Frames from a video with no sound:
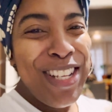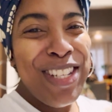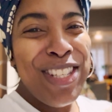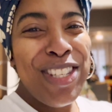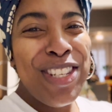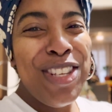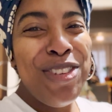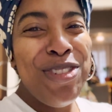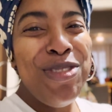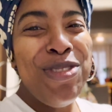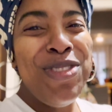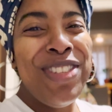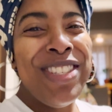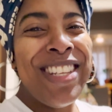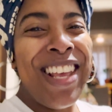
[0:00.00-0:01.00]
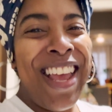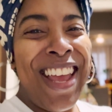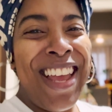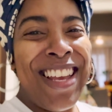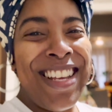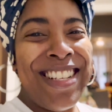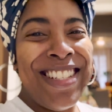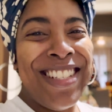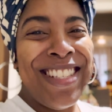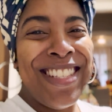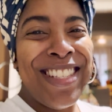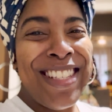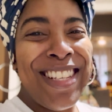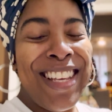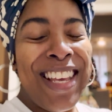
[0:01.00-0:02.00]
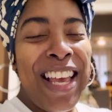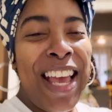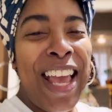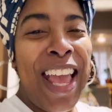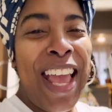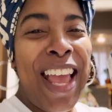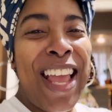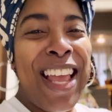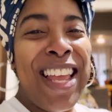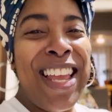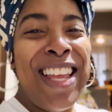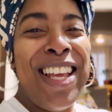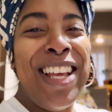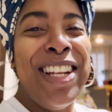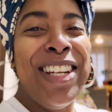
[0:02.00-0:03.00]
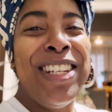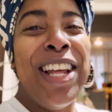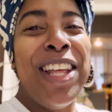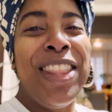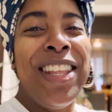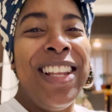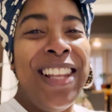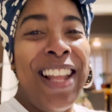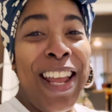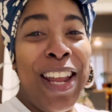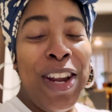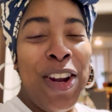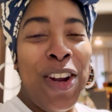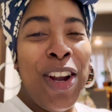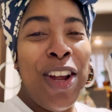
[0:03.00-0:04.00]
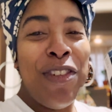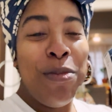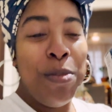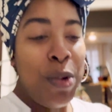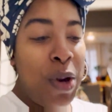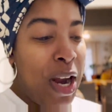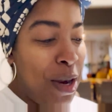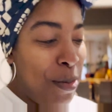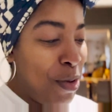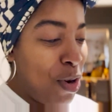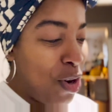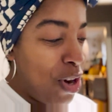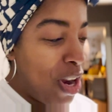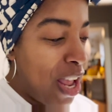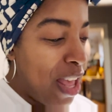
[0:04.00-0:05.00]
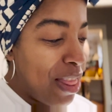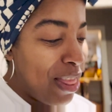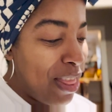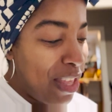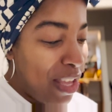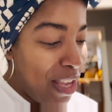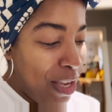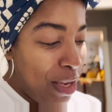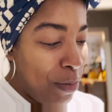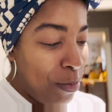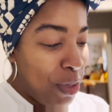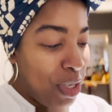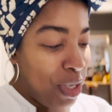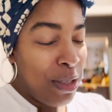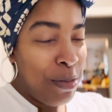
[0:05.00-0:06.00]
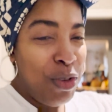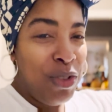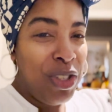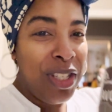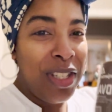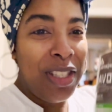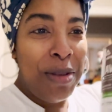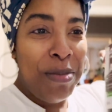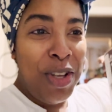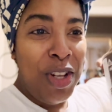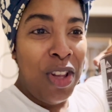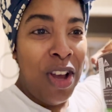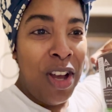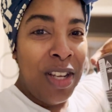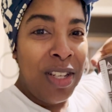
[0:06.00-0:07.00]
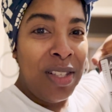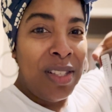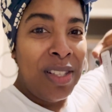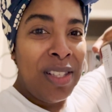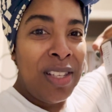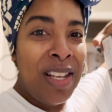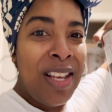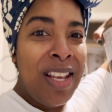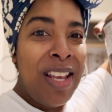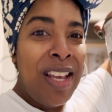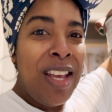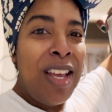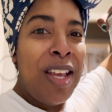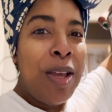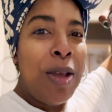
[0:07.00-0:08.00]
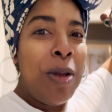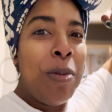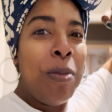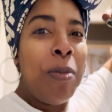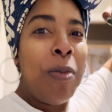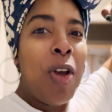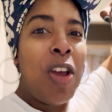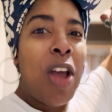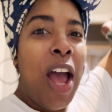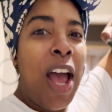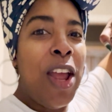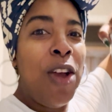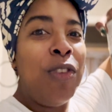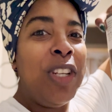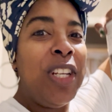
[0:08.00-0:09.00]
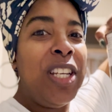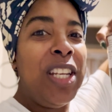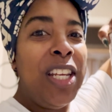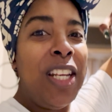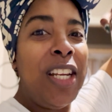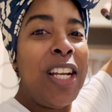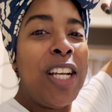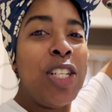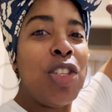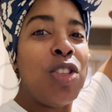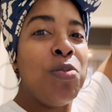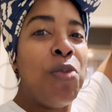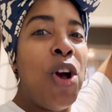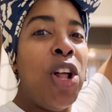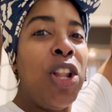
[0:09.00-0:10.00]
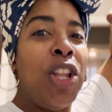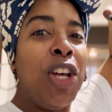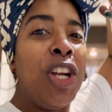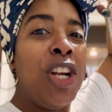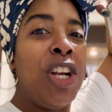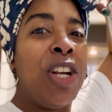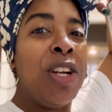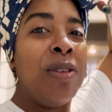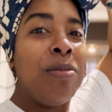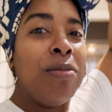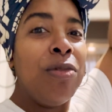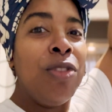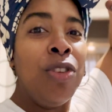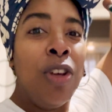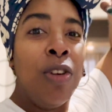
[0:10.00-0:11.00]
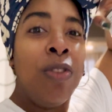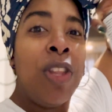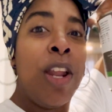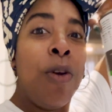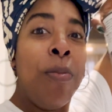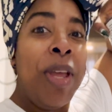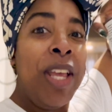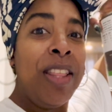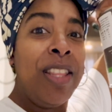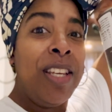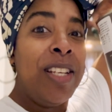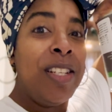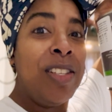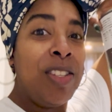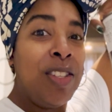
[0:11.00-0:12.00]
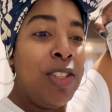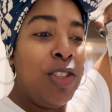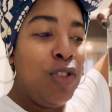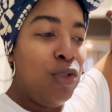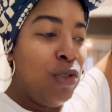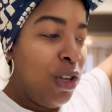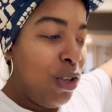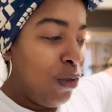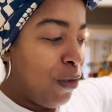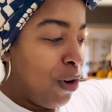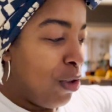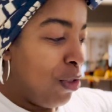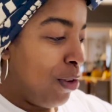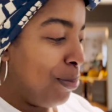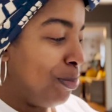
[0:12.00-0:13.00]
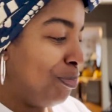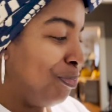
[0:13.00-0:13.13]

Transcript: to use as a another layer of primer. And then because I'm using a semi-gloss, I only need a smaller, you know, that'll make this stretch further.